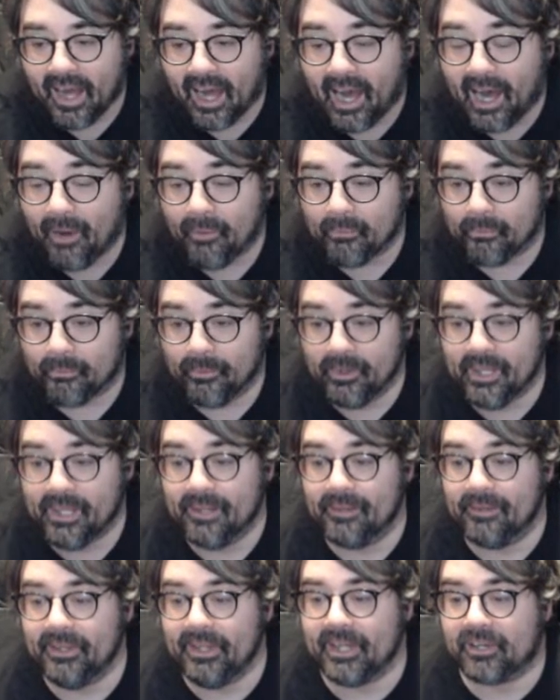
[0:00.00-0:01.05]
a
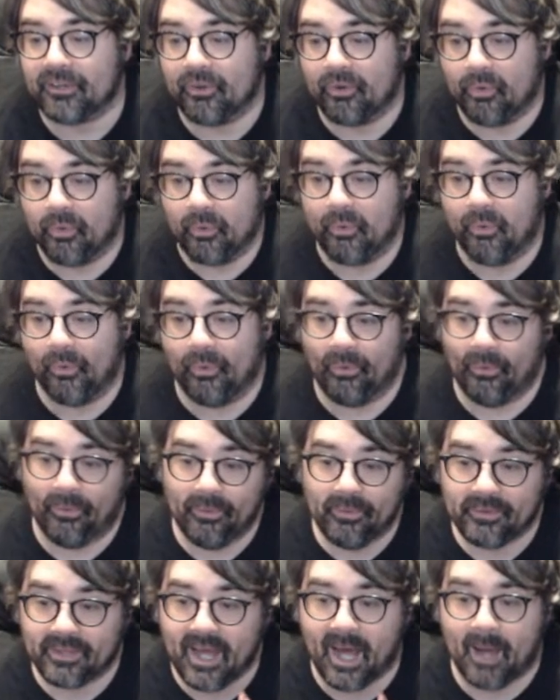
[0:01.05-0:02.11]
really
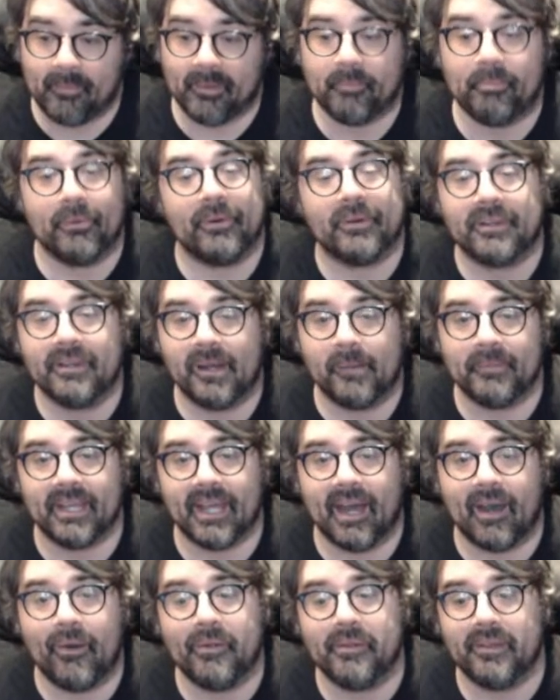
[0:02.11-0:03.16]
cool comic book coming
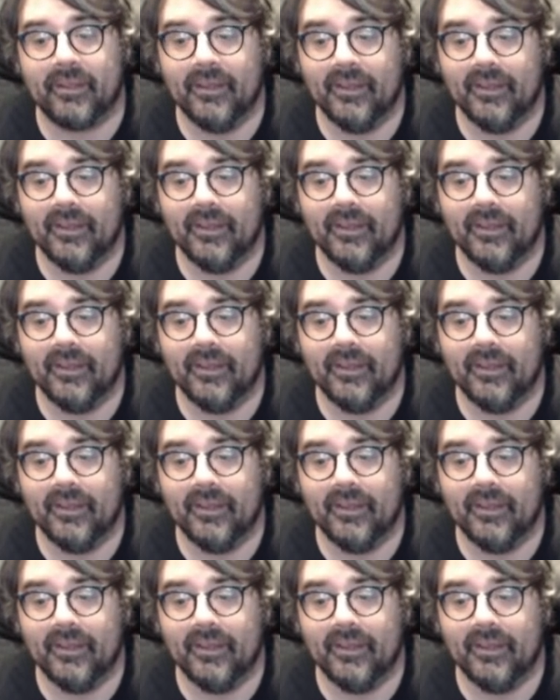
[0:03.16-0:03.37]
out.